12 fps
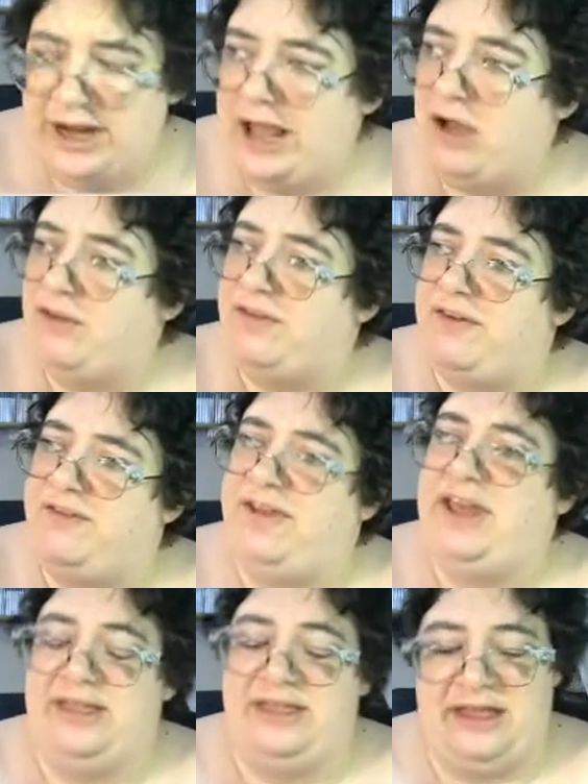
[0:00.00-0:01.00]

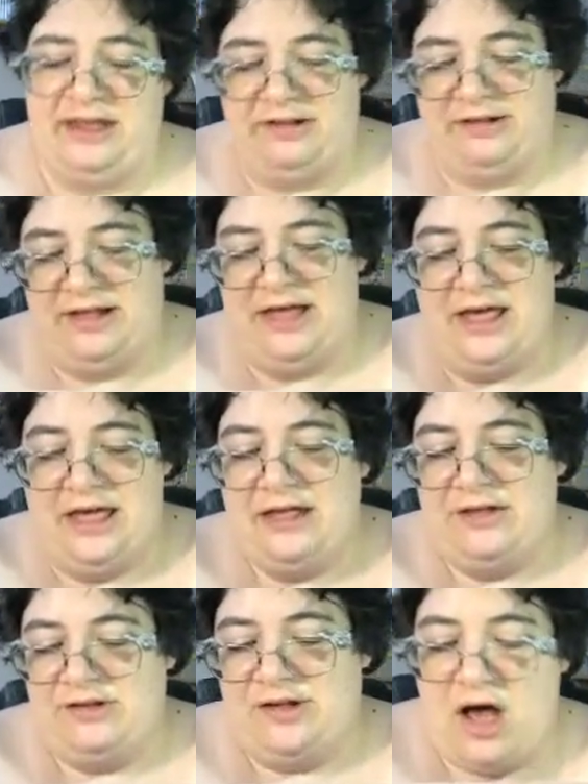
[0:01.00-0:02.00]
overthink this.
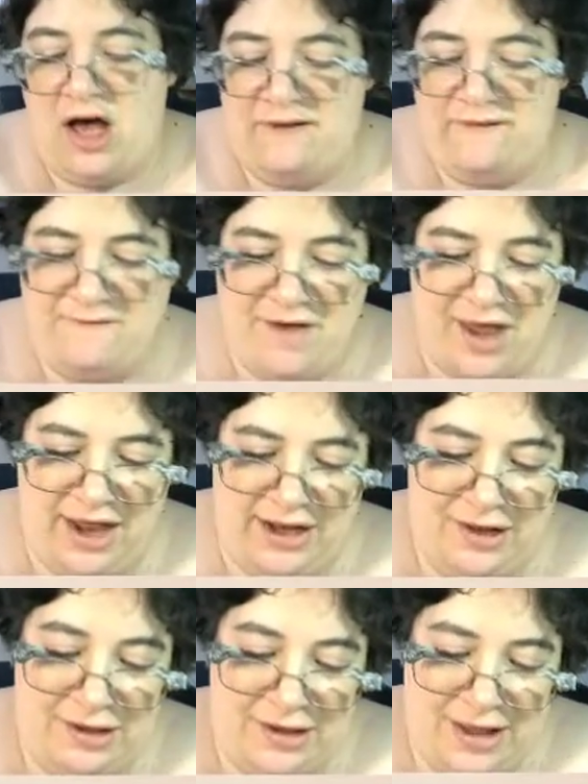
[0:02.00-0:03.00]
So I
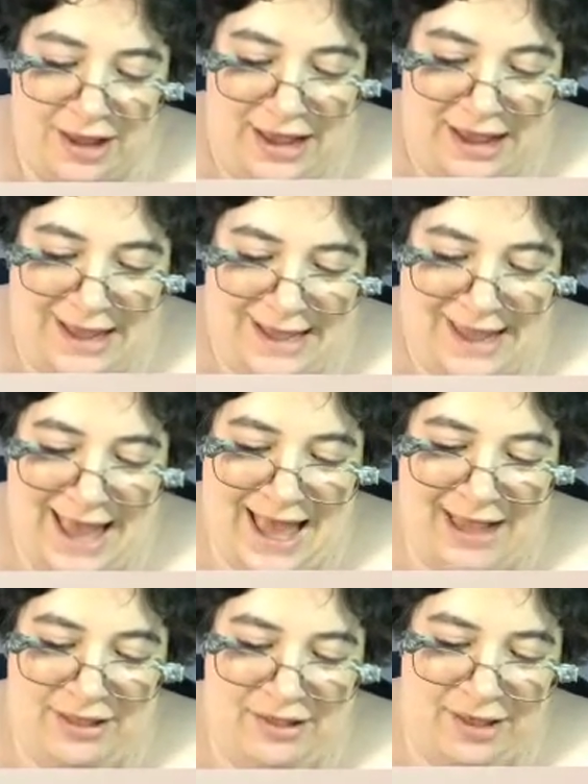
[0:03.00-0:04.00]
find
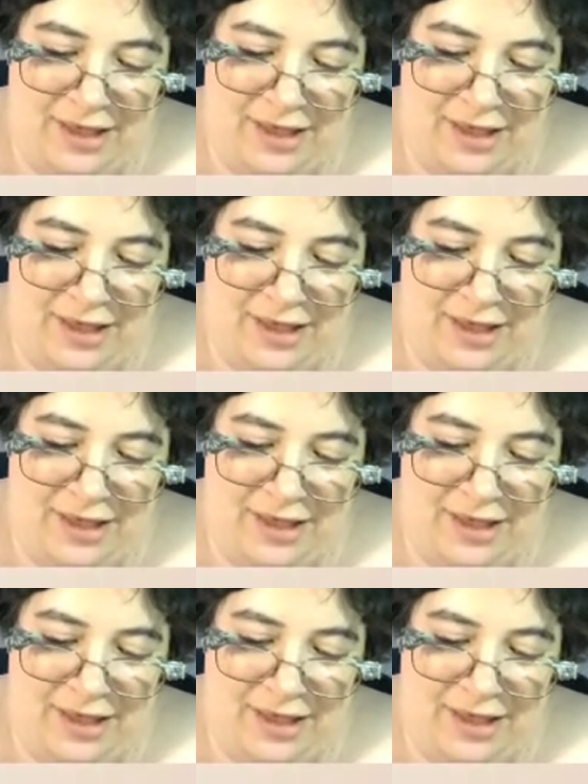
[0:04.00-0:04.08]
getting